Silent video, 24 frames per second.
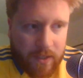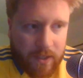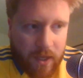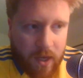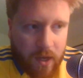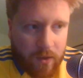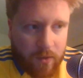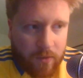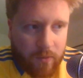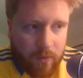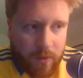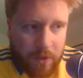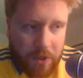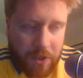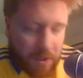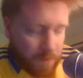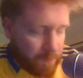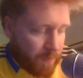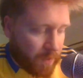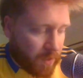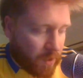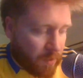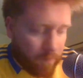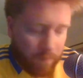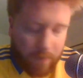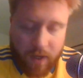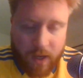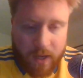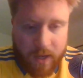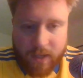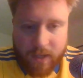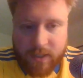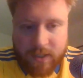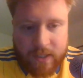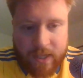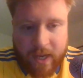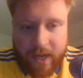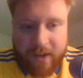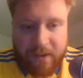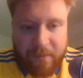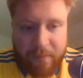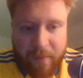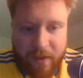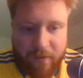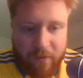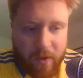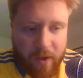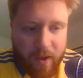ago, which has become stayed a
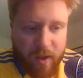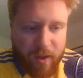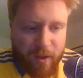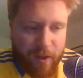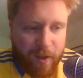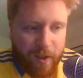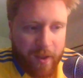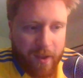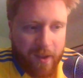bit of an